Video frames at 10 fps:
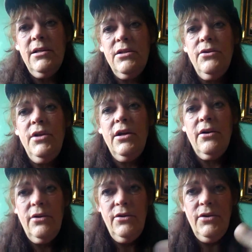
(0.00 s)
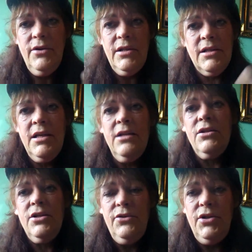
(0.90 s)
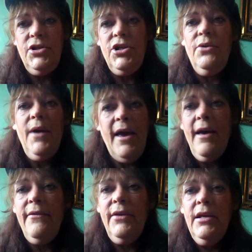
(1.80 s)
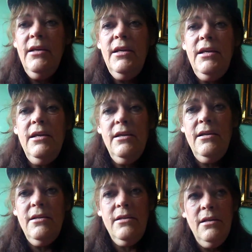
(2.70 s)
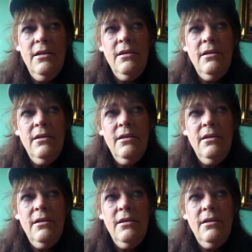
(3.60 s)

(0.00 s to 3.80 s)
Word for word: So there, the skin suit that you have is